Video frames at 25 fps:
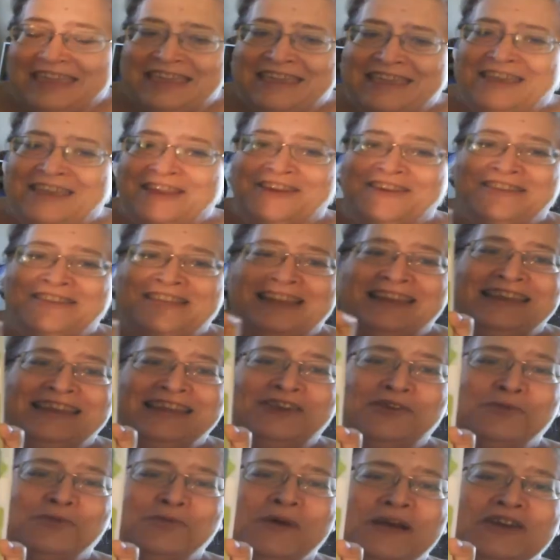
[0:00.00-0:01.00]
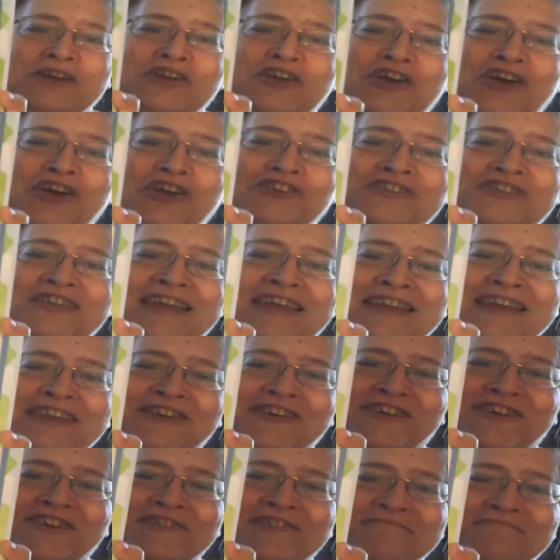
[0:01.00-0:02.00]
Here's a little one called
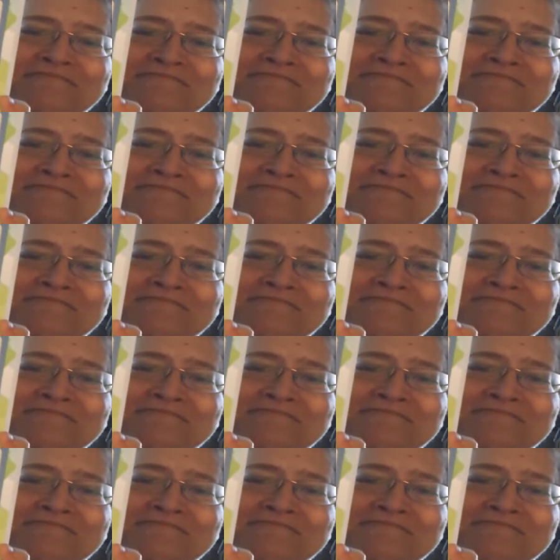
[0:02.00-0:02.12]
Tater.